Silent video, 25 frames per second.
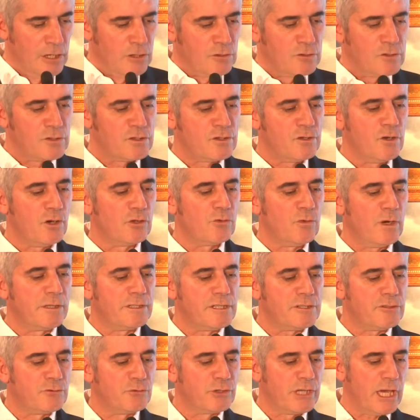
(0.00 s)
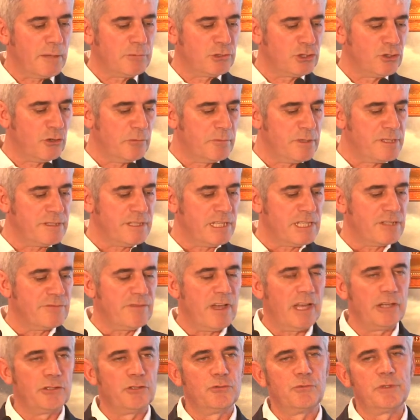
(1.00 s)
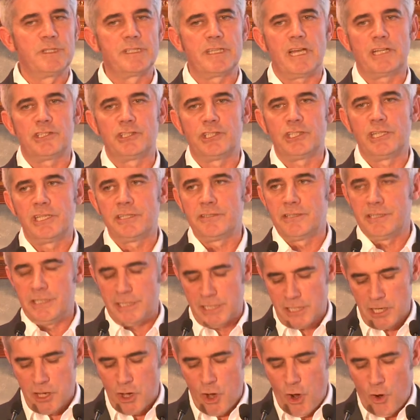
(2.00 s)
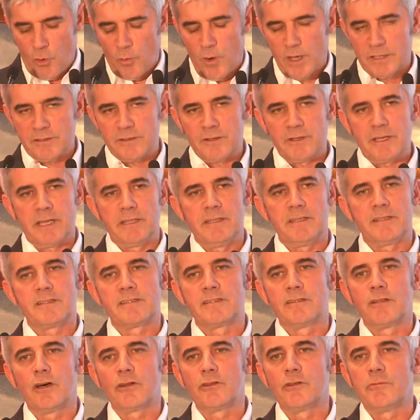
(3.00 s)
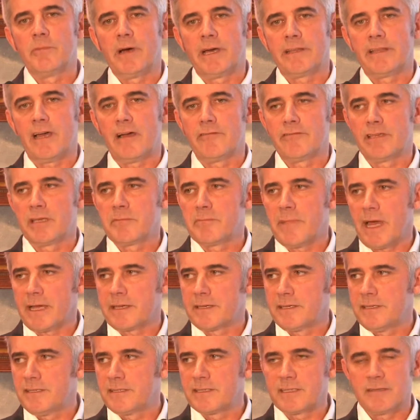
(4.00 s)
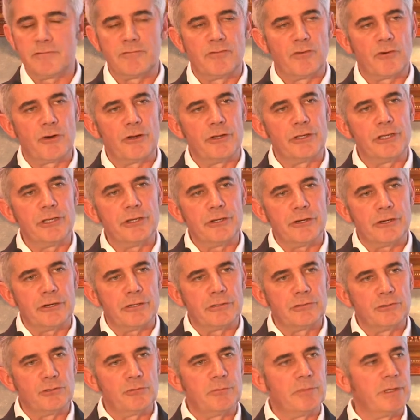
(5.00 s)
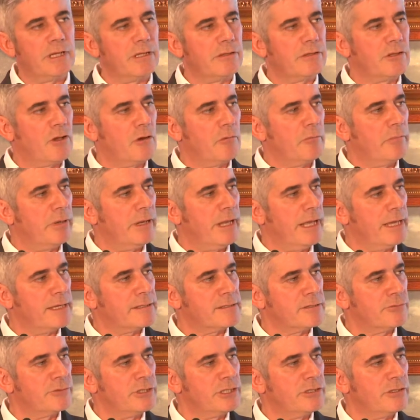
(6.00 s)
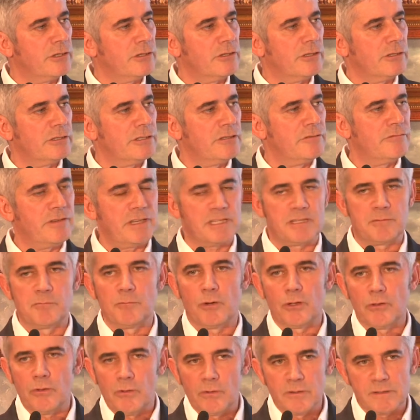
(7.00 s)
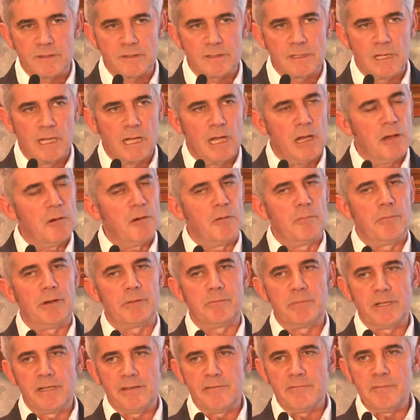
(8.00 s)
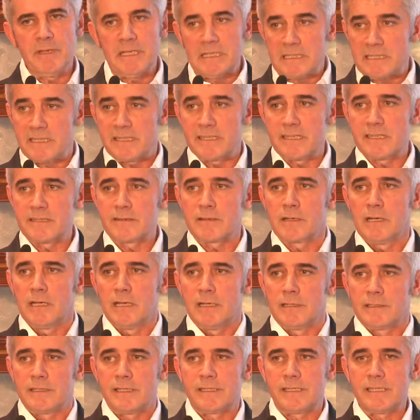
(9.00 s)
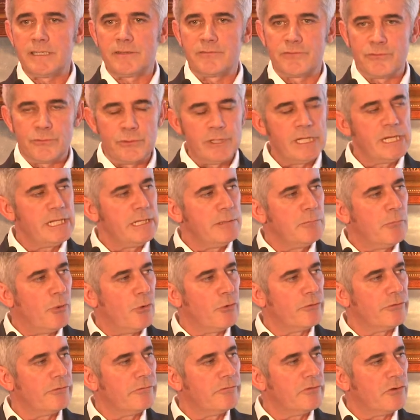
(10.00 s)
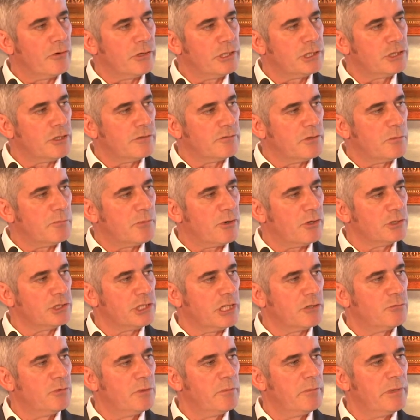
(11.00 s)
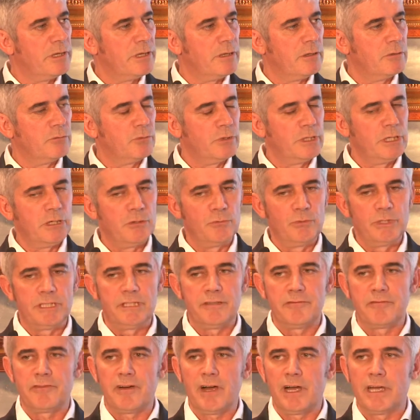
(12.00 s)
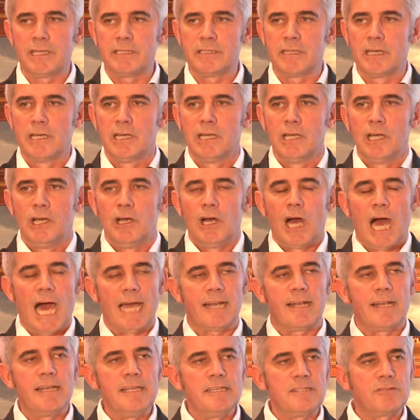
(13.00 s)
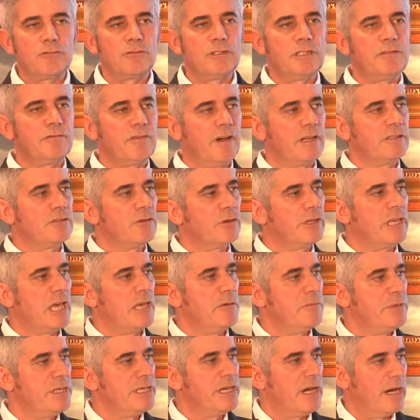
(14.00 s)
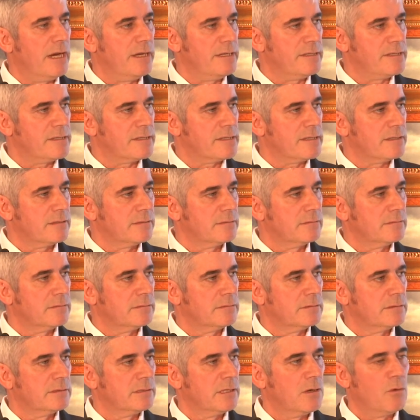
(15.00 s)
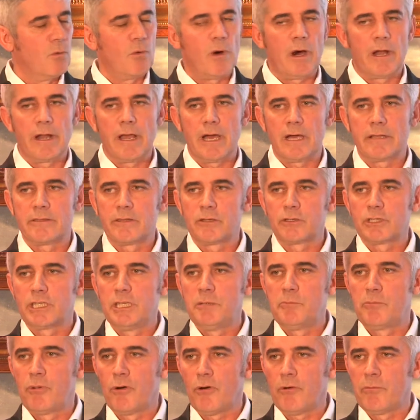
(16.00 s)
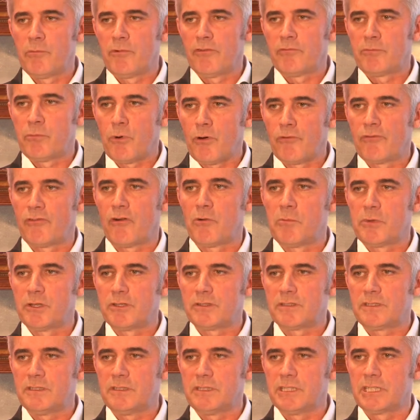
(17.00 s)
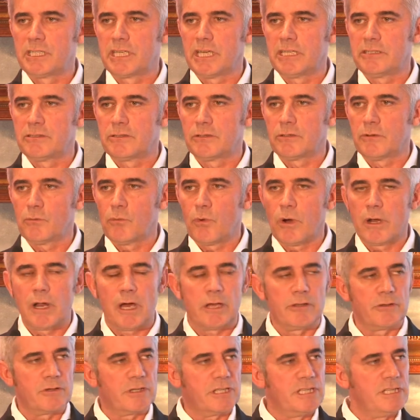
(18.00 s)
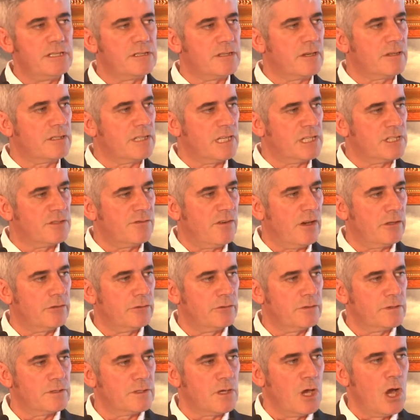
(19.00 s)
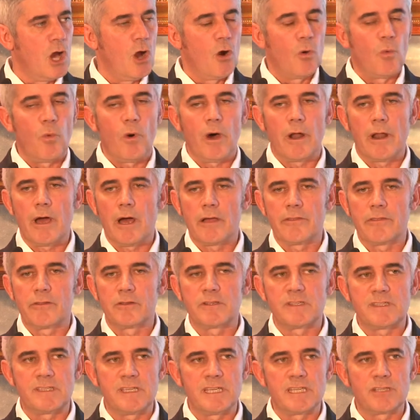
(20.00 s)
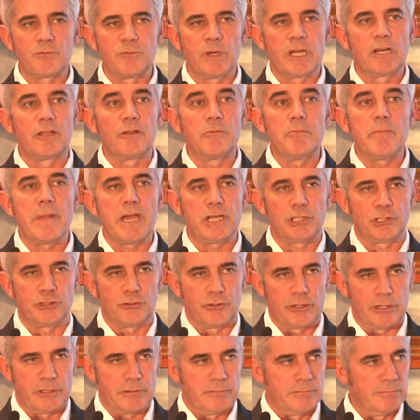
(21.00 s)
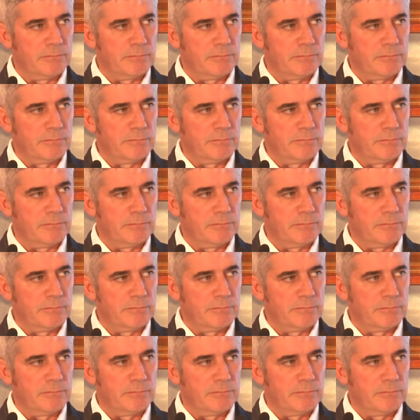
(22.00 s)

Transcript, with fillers: The third one is to capture business value with agility. Once again, it's not about having McKinsey for a year to build complex return on invest models, but believe me, this is, this is really important for each of the projects we, we, we define, at least to define the K P Is. What are the key per performance indicators? What are the key success factors? What are the things we're going to measure?